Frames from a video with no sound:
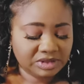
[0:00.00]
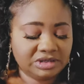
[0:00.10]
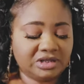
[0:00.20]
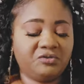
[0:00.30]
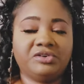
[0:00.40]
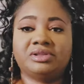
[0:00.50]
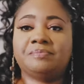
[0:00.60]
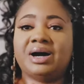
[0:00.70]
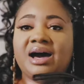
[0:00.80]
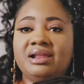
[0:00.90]
So for the
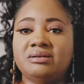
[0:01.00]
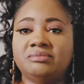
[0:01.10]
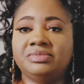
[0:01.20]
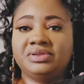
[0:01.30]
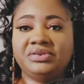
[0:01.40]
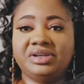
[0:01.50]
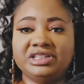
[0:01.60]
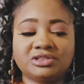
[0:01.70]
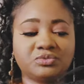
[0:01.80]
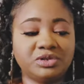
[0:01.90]
bottom, you get
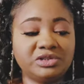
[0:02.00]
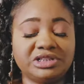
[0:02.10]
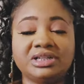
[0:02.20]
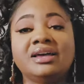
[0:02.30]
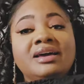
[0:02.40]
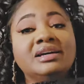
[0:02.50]
your ruching.